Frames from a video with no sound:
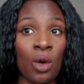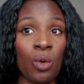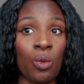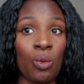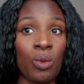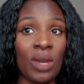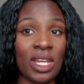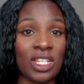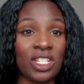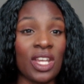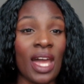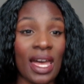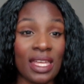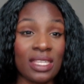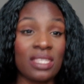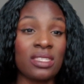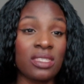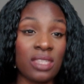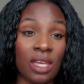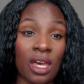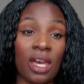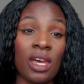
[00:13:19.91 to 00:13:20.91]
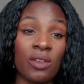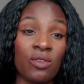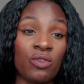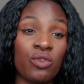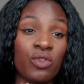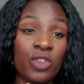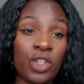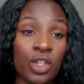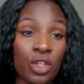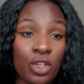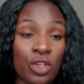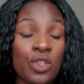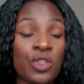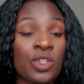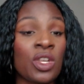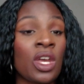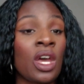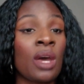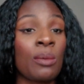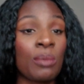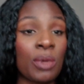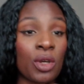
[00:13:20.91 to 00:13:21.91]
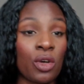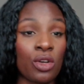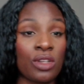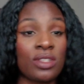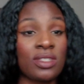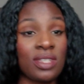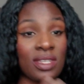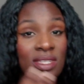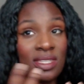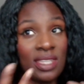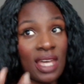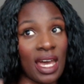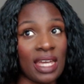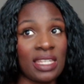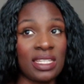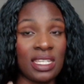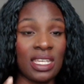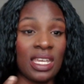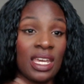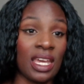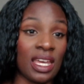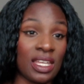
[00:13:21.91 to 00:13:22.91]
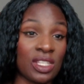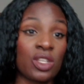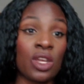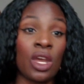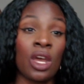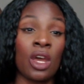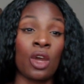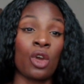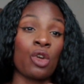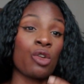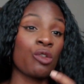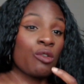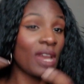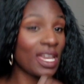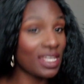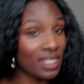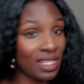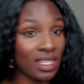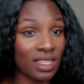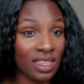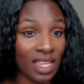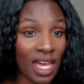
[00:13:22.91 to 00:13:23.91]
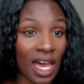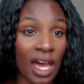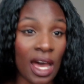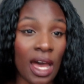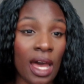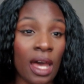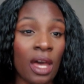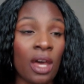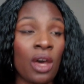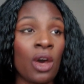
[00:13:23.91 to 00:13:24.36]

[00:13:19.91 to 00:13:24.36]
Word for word: which has certain views because society has created that,